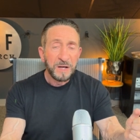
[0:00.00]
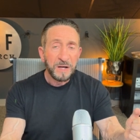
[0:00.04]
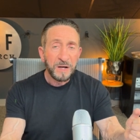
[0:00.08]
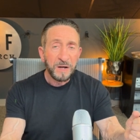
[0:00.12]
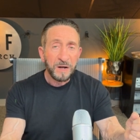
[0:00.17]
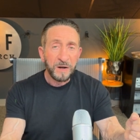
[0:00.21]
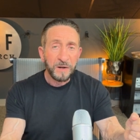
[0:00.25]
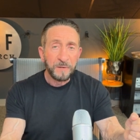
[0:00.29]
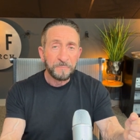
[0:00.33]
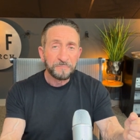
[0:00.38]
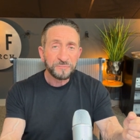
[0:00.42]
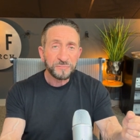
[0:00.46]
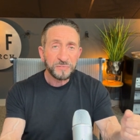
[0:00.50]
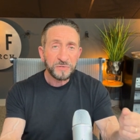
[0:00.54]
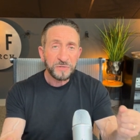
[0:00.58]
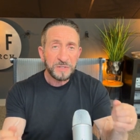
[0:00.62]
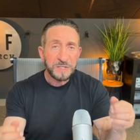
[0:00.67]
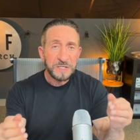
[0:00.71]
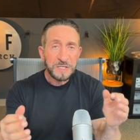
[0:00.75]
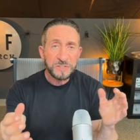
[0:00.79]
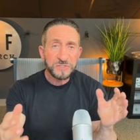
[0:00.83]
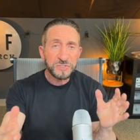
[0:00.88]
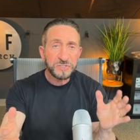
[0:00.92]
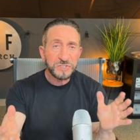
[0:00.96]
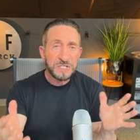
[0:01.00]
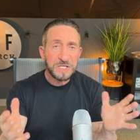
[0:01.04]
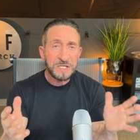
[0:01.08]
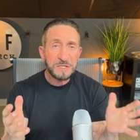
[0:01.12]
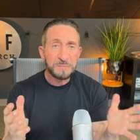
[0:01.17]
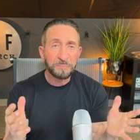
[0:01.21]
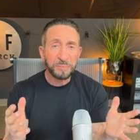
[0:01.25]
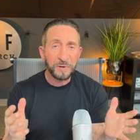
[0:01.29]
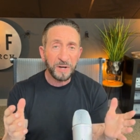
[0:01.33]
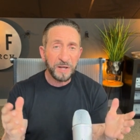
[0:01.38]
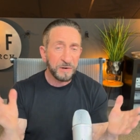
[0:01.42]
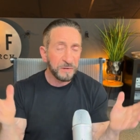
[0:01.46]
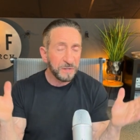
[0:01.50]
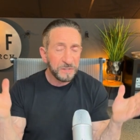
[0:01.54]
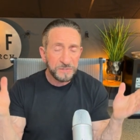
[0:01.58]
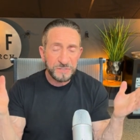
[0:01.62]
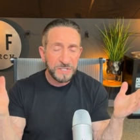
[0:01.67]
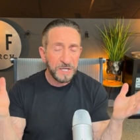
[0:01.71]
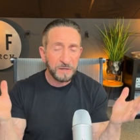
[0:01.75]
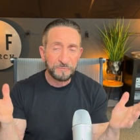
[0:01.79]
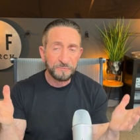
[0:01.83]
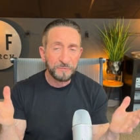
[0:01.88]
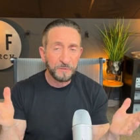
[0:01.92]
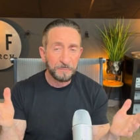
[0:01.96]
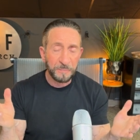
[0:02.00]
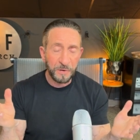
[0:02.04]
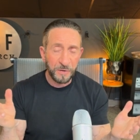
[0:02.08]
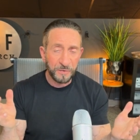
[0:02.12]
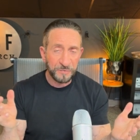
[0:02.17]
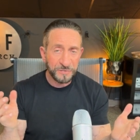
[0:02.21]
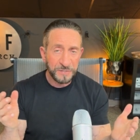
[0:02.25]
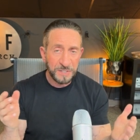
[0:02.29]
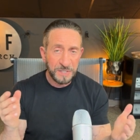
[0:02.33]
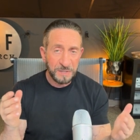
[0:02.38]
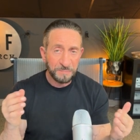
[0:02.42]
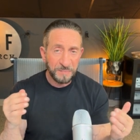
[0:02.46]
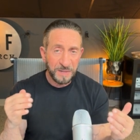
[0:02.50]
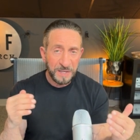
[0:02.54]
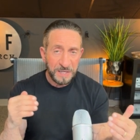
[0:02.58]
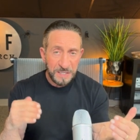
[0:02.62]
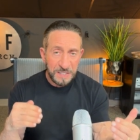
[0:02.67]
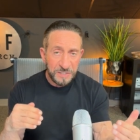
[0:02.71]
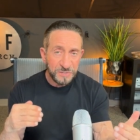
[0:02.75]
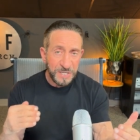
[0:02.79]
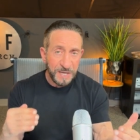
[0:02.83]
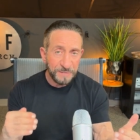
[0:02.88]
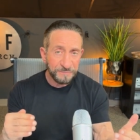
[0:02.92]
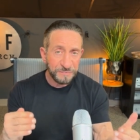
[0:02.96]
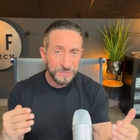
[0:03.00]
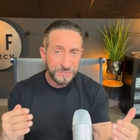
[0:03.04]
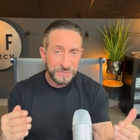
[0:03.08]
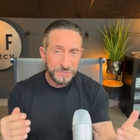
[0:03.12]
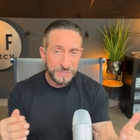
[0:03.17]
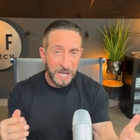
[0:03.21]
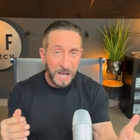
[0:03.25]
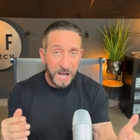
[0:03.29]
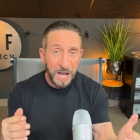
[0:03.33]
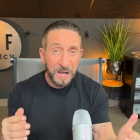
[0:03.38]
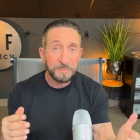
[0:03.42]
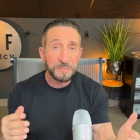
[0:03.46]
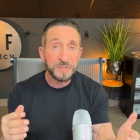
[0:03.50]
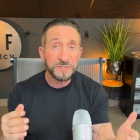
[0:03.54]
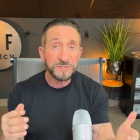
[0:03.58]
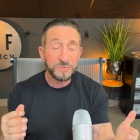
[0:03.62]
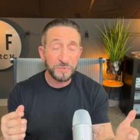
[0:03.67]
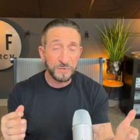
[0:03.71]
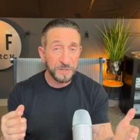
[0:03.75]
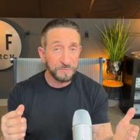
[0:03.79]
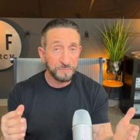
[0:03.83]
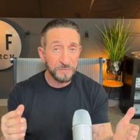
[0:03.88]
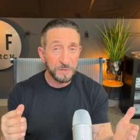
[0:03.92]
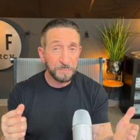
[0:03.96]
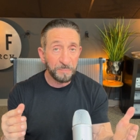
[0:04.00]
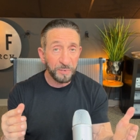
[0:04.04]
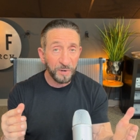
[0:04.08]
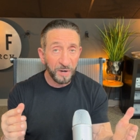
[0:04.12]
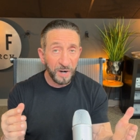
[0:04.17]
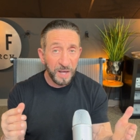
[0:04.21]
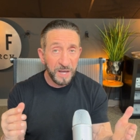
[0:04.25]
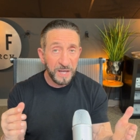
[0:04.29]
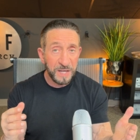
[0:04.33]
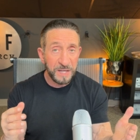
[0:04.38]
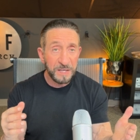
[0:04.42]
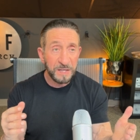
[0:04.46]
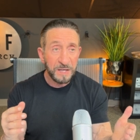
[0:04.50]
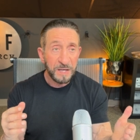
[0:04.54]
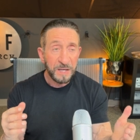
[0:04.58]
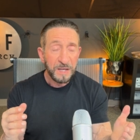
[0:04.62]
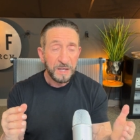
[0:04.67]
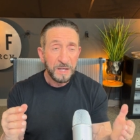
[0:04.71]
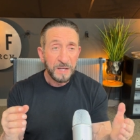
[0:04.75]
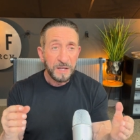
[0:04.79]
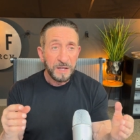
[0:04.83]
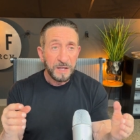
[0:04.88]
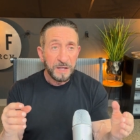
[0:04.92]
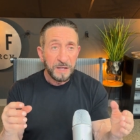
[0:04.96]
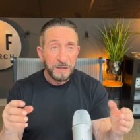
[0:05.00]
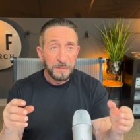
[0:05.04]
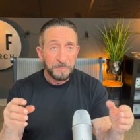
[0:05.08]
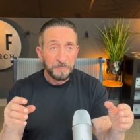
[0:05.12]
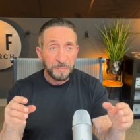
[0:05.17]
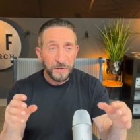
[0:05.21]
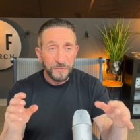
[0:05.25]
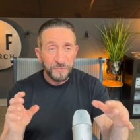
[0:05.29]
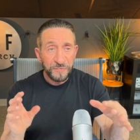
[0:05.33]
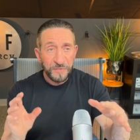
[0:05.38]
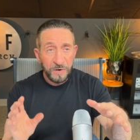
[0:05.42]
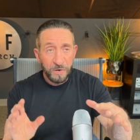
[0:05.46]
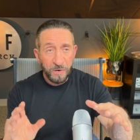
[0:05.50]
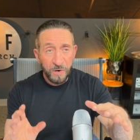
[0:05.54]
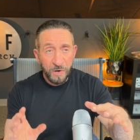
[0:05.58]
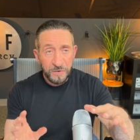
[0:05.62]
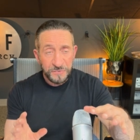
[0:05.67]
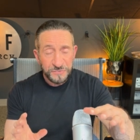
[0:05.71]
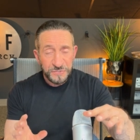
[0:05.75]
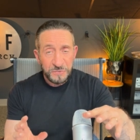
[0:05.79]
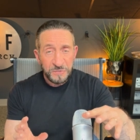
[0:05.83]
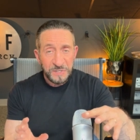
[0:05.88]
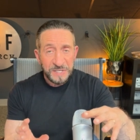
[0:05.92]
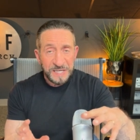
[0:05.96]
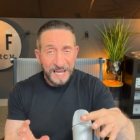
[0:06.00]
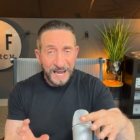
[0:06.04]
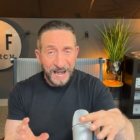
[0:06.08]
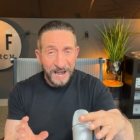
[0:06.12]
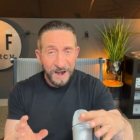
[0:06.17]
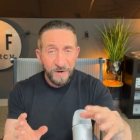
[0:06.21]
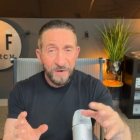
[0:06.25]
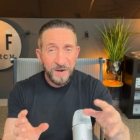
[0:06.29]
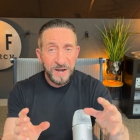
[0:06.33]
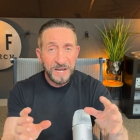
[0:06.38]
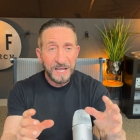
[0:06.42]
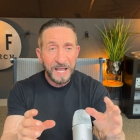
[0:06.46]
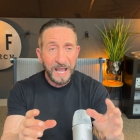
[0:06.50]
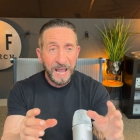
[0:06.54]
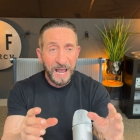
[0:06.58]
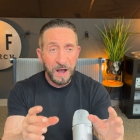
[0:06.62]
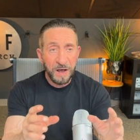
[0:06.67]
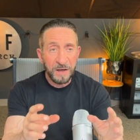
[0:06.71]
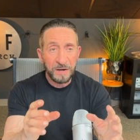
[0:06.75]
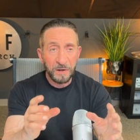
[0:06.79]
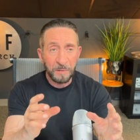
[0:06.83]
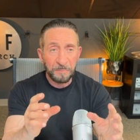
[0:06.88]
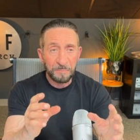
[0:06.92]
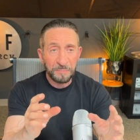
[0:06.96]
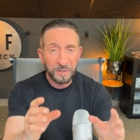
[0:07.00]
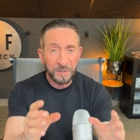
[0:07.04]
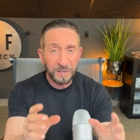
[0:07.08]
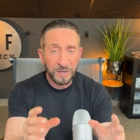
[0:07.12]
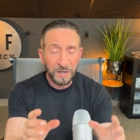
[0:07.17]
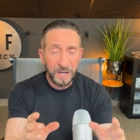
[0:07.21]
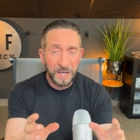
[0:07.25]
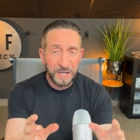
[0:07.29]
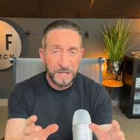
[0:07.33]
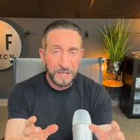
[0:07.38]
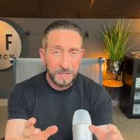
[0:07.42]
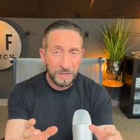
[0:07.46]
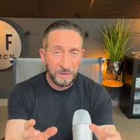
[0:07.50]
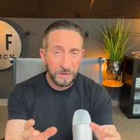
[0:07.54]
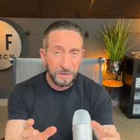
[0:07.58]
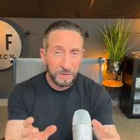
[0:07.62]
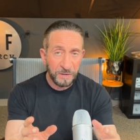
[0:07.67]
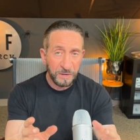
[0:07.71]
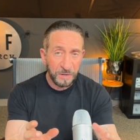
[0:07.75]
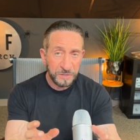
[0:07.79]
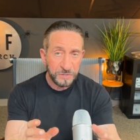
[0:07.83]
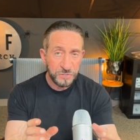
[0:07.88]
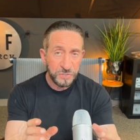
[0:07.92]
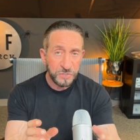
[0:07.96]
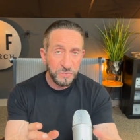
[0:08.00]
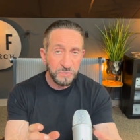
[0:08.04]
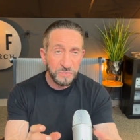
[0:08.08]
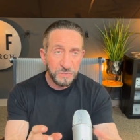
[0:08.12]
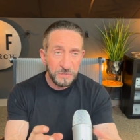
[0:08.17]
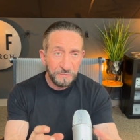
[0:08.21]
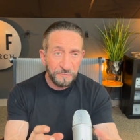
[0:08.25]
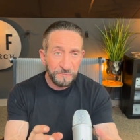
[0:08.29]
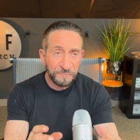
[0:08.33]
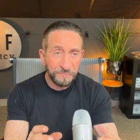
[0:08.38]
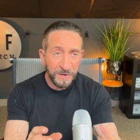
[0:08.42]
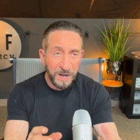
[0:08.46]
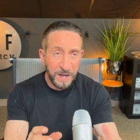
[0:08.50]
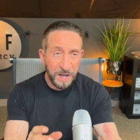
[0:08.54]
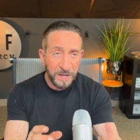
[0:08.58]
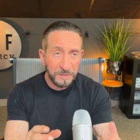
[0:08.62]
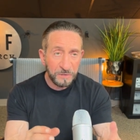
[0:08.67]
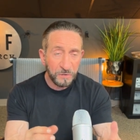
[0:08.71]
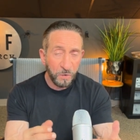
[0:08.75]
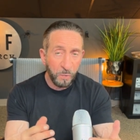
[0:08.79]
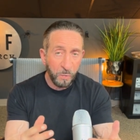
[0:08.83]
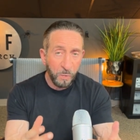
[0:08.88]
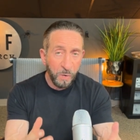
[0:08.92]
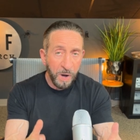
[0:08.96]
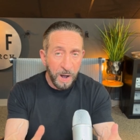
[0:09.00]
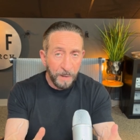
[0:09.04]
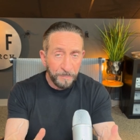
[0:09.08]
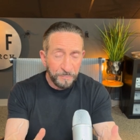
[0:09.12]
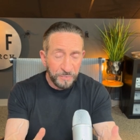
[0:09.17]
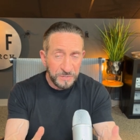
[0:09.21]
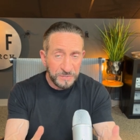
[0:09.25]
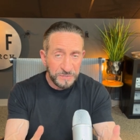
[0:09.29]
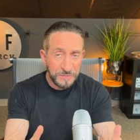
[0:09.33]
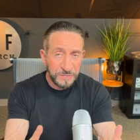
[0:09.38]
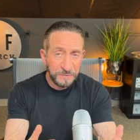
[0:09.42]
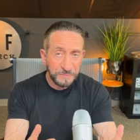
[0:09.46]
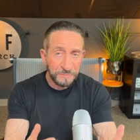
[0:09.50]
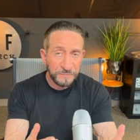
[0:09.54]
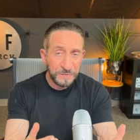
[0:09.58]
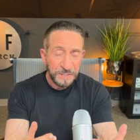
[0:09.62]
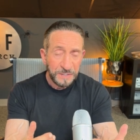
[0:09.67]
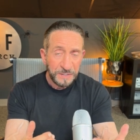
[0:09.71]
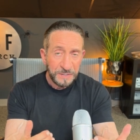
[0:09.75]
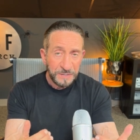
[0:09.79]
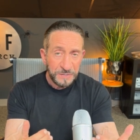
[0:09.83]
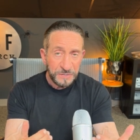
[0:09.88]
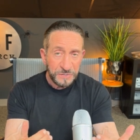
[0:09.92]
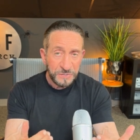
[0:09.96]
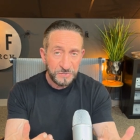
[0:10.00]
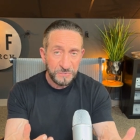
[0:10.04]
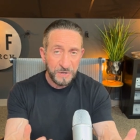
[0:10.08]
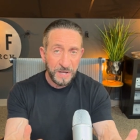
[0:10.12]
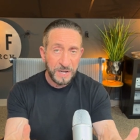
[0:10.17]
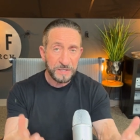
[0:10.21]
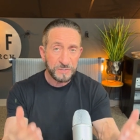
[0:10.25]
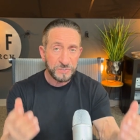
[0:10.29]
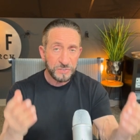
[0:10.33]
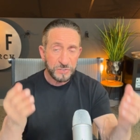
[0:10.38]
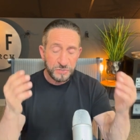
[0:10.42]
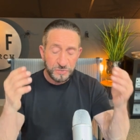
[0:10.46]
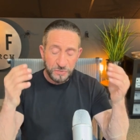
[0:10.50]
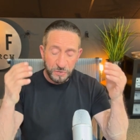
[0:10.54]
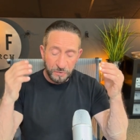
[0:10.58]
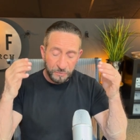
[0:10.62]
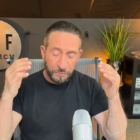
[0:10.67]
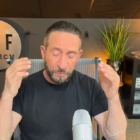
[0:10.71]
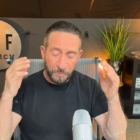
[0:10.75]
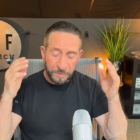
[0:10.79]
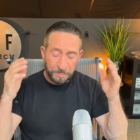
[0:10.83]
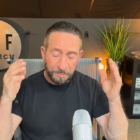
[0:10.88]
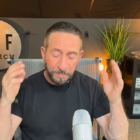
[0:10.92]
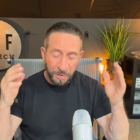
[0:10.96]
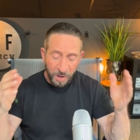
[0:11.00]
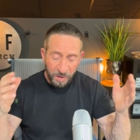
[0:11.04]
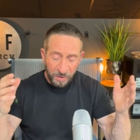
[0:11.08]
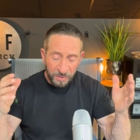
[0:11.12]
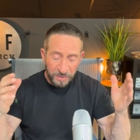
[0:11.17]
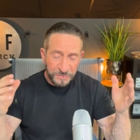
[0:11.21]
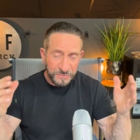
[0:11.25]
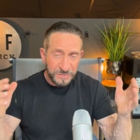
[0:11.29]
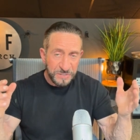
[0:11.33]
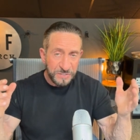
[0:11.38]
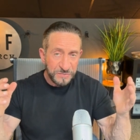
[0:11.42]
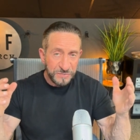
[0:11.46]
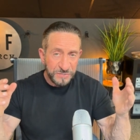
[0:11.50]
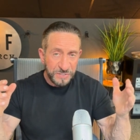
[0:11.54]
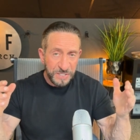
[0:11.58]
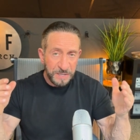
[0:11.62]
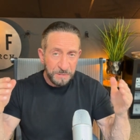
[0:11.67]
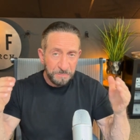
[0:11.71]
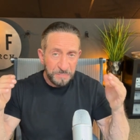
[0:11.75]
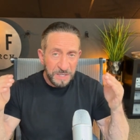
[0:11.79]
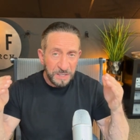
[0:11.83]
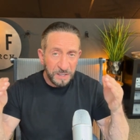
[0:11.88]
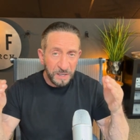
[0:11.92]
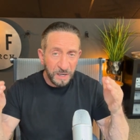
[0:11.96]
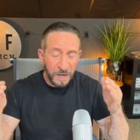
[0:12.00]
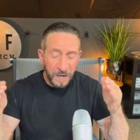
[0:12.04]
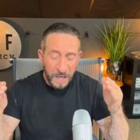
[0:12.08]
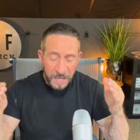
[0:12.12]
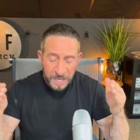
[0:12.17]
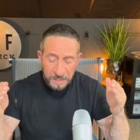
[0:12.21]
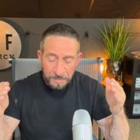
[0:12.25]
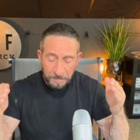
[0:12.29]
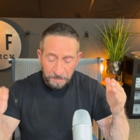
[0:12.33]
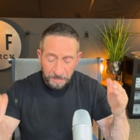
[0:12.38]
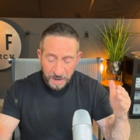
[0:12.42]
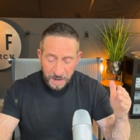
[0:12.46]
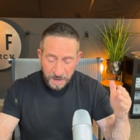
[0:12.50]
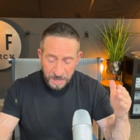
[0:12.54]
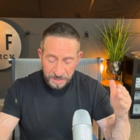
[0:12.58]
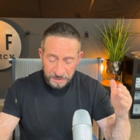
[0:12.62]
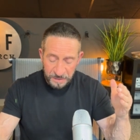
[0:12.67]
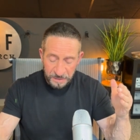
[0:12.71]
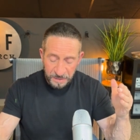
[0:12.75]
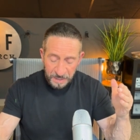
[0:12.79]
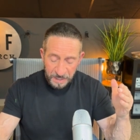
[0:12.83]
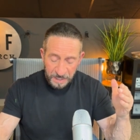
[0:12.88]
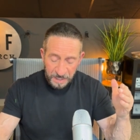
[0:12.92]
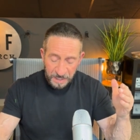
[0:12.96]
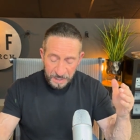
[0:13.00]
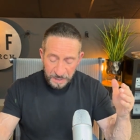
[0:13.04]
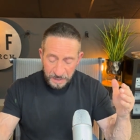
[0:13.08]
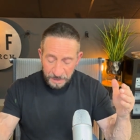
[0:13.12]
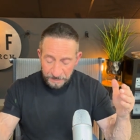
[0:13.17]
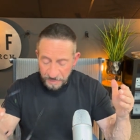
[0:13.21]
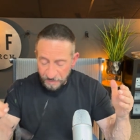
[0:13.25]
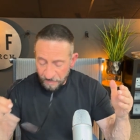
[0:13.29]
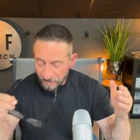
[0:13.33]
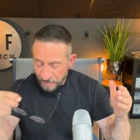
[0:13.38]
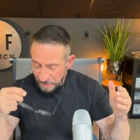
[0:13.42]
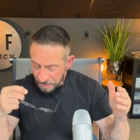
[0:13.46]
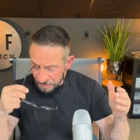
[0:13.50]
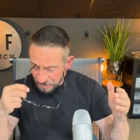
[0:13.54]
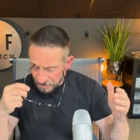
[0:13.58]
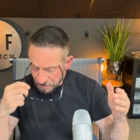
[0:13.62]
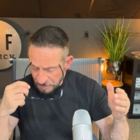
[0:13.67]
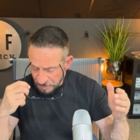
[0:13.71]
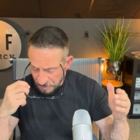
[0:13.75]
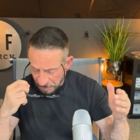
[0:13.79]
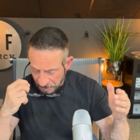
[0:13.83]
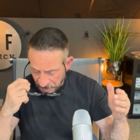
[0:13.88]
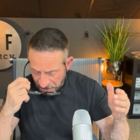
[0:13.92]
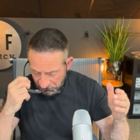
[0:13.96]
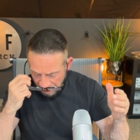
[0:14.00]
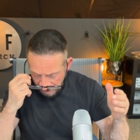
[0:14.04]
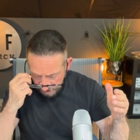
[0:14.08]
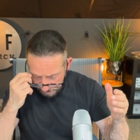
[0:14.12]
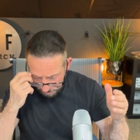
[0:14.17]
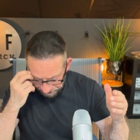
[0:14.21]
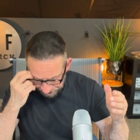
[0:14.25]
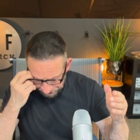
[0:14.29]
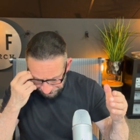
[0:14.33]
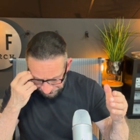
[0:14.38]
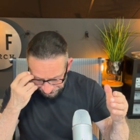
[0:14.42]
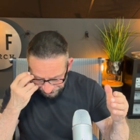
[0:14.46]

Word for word: Um, each team player, let's take a football team, they each have assignments on every play, but they're also carrying out a play, a, a unified cooperative strategy. So when Paul is here saying be like-minded, let me read it to you again.